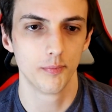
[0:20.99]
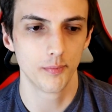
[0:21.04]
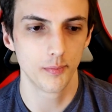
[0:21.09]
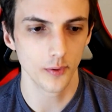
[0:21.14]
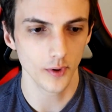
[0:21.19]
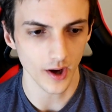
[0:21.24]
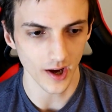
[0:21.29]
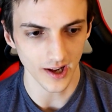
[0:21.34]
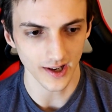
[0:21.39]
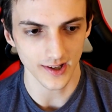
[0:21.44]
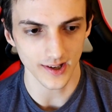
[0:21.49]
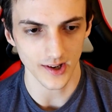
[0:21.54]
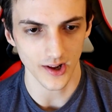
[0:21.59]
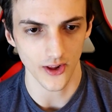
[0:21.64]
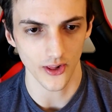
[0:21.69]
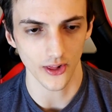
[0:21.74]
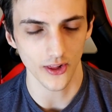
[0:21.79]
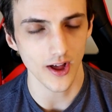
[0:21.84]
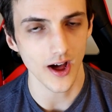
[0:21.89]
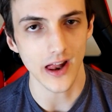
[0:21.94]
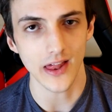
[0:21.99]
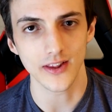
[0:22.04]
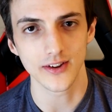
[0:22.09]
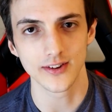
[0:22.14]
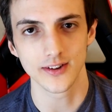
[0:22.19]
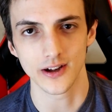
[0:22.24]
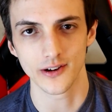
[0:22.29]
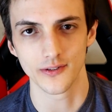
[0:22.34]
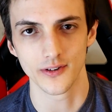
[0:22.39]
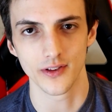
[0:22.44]
But a lot of the
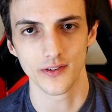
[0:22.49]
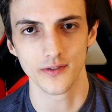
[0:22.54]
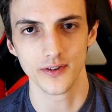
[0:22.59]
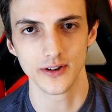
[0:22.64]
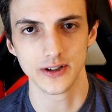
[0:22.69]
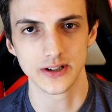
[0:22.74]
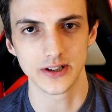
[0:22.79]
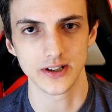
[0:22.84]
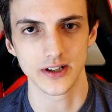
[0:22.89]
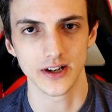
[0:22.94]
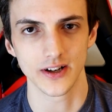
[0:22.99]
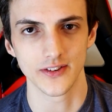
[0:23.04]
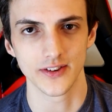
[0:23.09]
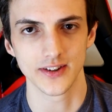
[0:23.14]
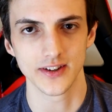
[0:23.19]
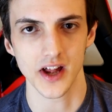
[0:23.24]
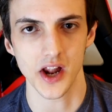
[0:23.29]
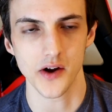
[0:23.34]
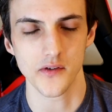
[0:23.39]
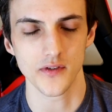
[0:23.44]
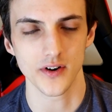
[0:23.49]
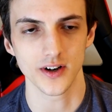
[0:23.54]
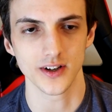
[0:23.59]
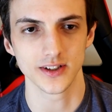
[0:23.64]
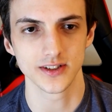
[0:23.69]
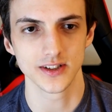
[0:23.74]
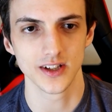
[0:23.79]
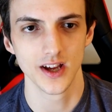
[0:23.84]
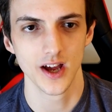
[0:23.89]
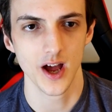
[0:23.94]
stuff for the future of the
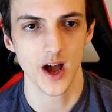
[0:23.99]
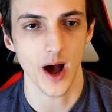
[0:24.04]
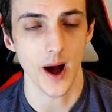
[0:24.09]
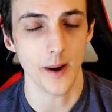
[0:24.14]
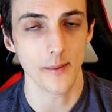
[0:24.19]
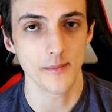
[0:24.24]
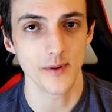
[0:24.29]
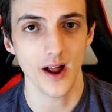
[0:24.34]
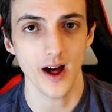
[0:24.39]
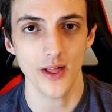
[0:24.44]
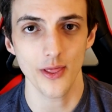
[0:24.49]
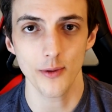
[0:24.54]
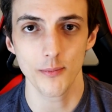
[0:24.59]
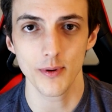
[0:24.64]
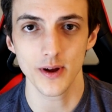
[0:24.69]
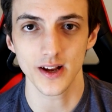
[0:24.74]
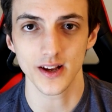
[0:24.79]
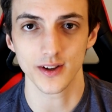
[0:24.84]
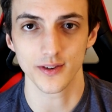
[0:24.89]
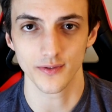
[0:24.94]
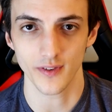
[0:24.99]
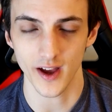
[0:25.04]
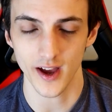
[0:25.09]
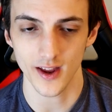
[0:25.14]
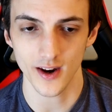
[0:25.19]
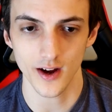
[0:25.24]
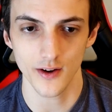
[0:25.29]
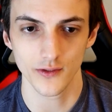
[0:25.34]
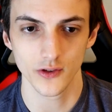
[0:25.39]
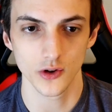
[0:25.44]
Snyderverse I'm not the biggest
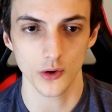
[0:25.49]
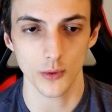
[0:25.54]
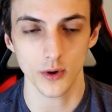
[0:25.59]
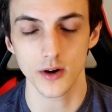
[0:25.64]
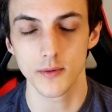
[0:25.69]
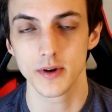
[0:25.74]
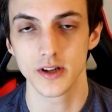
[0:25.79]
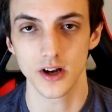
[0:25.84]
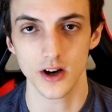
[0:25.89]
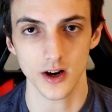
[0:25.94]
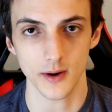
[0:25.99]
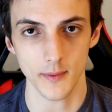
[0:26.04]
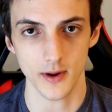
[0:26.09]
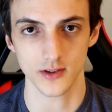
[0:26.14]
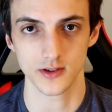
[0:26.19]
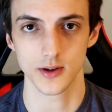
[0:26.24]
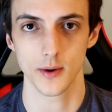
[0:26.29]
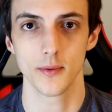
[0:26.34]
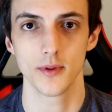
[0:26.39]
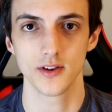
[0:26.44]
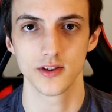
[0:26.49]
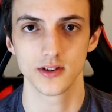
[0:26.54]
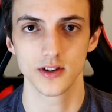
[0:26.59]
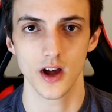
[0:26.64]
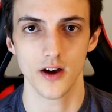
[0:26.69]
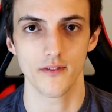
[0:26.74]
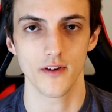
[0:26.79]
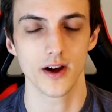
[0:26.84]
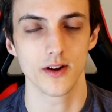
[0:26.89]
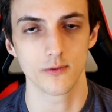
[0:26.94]
fan of. So we're going to be talking about some of this
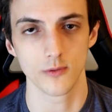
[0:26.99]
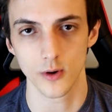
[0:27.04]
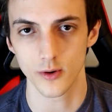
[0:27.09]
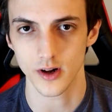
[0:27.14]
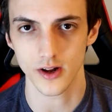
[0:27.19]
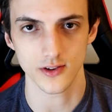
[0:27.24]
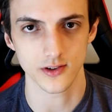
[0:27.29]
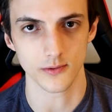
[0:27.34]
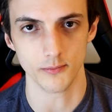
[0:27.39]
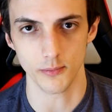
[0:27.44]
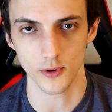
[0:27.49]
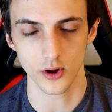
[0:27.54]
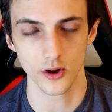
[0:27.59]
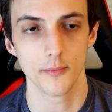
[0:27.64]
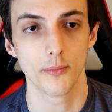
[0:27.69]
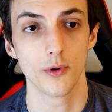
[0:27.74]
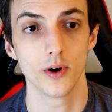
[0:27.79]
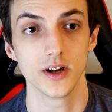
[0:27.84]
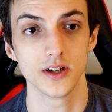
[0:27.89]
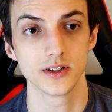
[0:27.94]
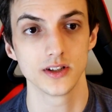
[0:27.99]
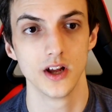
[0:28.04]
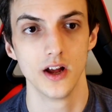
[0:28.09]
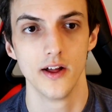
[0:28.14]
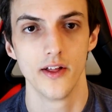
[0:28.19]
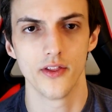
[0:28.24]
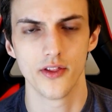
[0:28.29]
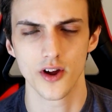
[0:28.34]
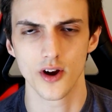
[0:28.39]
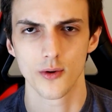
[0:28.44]
stuff. I wrote down some bullet points.
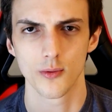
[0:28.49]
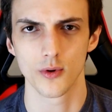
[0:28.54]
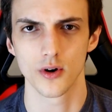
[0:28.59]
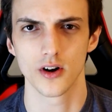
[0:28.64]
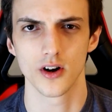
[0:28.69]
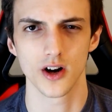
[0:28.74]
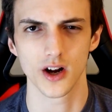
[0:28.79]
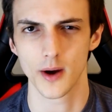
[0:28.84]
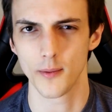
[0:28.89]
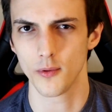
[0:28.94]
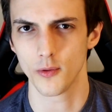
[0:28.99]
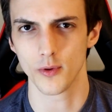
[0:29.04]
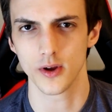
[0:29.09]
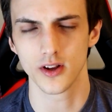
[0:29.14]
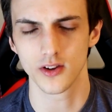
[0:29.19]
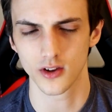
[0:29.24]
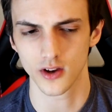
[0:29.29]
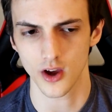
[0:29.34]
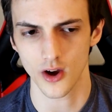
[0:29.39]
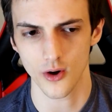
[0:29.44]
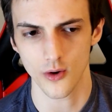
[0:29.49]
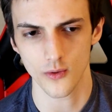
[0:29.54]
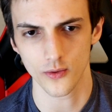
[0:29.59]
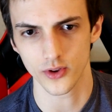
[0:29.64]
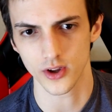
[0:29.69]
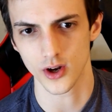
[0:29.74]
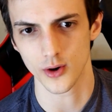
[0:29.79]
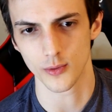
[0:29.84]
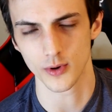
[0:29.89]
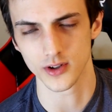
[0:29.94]
There were a couple weeks ago,
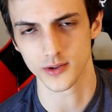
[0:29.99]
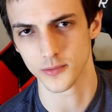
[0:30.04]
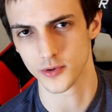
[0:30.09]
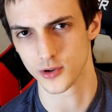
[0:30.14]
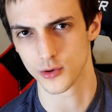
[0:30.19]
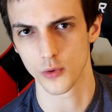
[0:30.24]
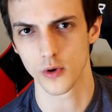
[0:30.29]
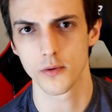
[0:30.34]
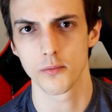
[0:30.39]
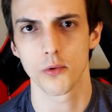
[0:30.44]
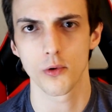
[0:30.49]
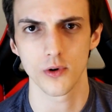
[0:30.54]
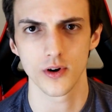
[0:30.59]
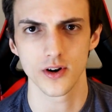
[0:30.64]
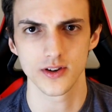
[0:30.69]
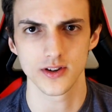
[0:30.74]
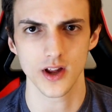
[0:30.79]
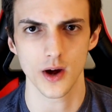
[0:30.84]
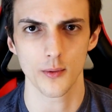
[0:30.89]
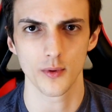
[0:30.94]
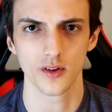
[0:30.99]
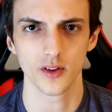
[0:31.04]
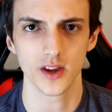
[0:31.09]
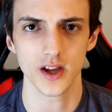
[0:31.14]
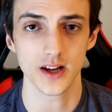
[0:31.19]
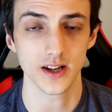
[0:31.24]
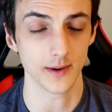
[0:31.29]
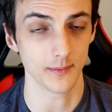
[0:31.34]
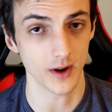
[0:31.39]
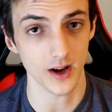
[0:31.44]
there were some storyboards that were
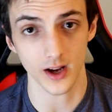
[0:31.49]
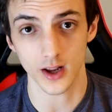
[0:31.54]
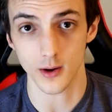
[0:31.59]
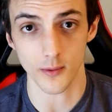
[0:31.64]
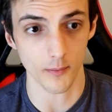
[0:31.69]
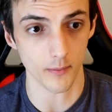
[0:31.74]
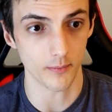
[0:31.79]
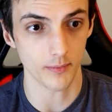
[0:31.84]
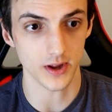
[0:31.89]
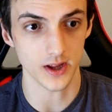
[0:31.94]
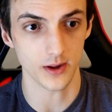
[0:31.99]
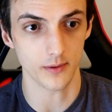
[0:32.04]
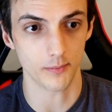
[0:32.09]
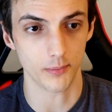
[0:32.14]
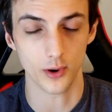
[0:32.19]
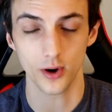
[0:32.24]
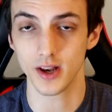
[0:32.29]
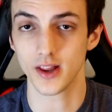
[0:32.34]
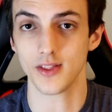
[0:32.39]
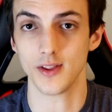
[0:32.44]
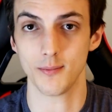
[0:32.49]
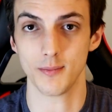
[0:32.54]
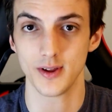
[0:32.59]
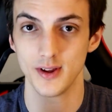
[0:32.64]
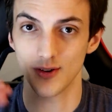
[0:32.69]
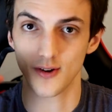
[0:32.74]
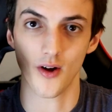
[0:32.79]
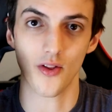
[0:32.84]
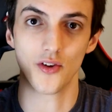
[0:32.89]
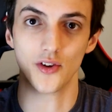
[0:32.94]
leaked. I'm not going to be putting them
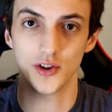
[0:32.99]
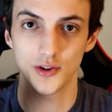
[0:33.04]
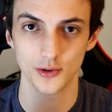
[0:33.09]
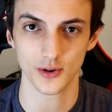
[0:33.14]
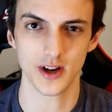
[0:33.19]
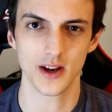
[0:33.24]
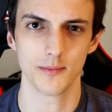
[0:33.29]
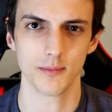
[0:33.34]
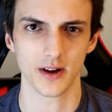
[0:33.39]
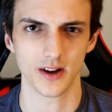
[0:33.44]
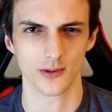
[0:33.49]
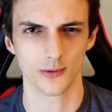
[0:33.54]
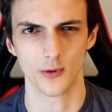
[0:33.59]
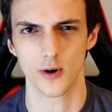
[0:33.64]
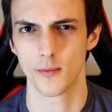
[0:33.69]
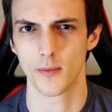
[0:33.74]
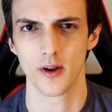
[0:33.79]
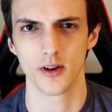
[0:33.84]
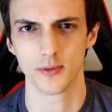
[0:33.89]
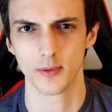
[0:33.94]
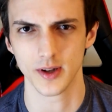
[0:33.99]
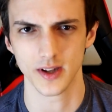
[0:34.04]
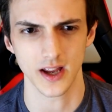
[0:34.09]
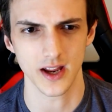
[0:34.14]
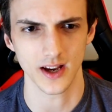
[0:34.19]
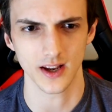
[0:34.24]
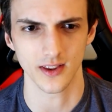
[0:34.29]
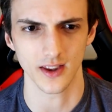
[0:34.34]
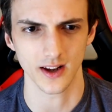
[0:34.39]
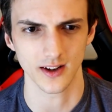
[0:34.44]
here on the screen because Warner Bros. Has been
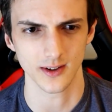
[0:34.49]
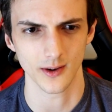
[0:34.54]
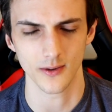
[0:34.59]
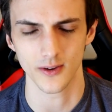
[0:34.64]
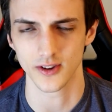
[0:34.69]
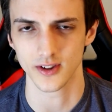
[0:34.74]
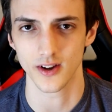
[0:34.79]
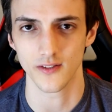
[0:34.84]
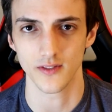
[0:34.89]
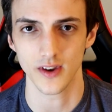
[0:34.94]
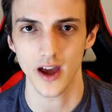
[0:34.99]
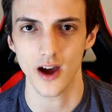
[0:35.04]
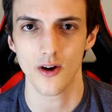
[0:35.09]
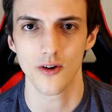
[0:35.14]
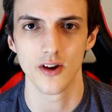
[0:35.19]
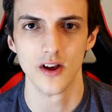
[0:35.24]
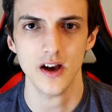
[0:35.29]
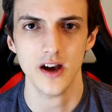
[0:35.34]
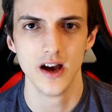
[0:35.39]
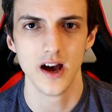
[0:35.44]
taking like some of the stuff down.